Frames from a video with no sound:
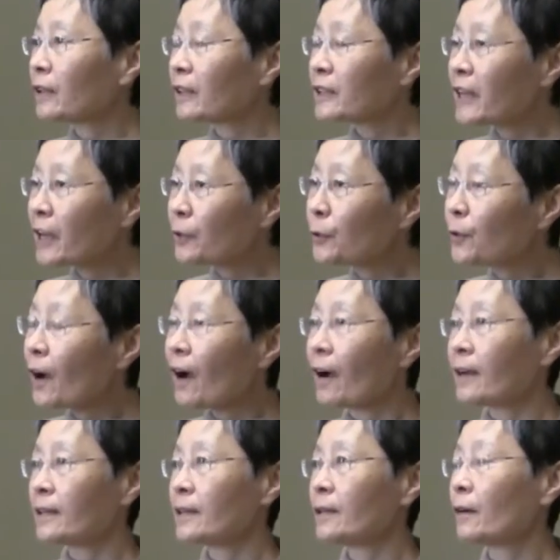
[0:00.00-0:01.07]
the general
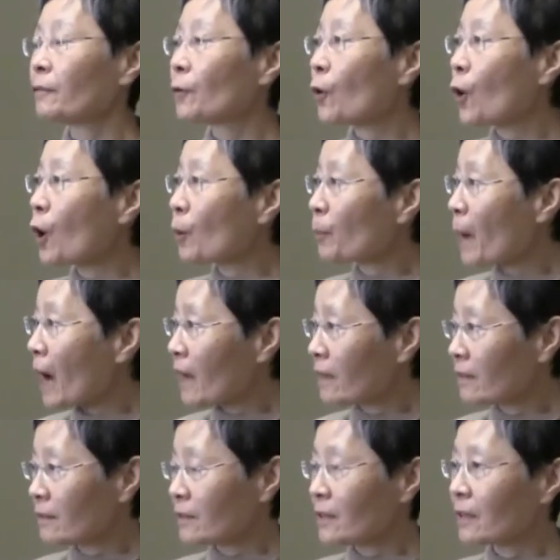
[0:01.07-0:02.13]
idea of law
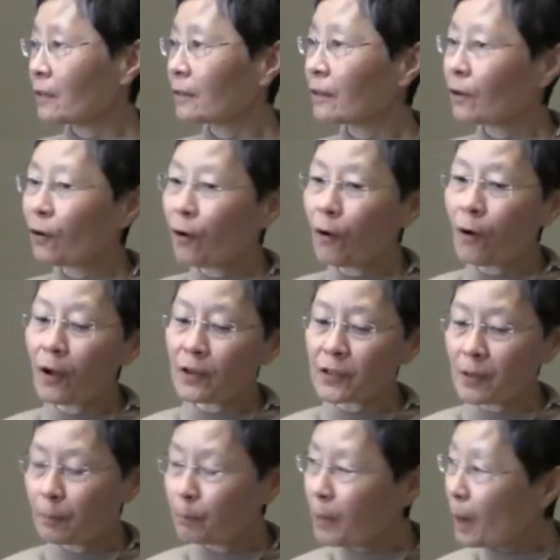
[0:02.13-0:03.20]
abidance, the law
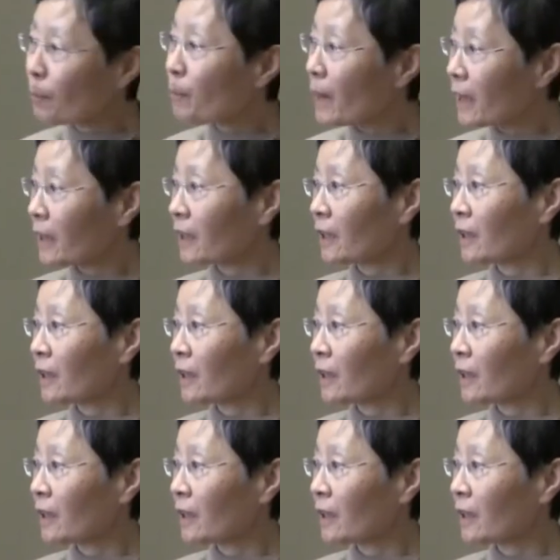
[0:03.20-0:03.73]
as public,